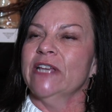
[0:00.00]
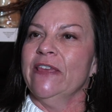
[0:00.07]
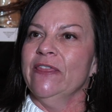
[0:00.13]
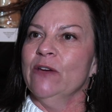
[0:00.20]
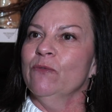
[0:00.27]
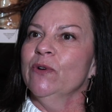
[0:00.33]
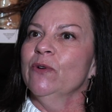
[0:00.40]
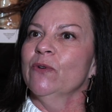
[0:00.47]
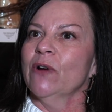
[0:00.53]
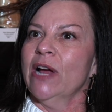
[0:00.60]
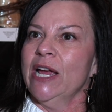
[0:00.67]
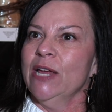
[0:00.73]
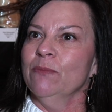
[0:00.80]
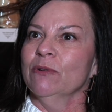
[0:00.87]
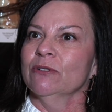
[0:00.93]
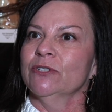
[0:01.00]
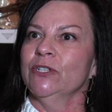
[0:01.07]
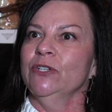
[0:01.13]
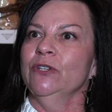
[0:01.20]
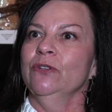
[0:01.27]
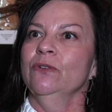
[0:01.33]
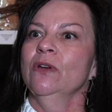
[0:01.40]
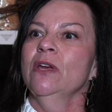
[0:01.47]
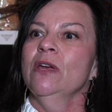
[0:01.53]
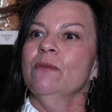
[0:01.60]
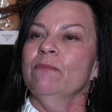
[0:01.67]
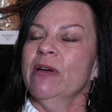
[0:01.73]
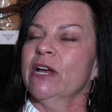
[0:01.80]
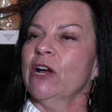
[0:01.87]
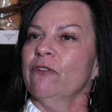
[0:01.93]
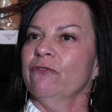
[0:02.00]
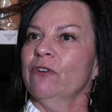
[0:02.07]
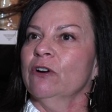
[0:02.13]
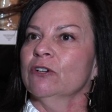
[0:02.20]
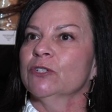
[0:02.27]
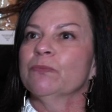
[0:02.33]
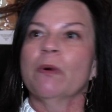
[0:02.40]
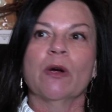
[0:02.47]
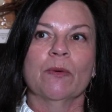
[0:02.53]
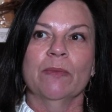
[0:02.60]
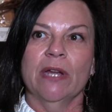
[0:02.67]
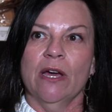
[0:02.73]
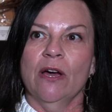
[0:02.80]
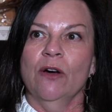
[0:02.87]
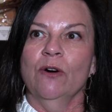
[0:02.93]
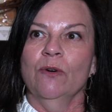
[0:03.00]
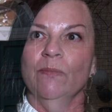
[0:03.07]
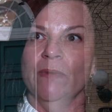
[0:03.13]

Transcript: and then we were able to make our first permanent home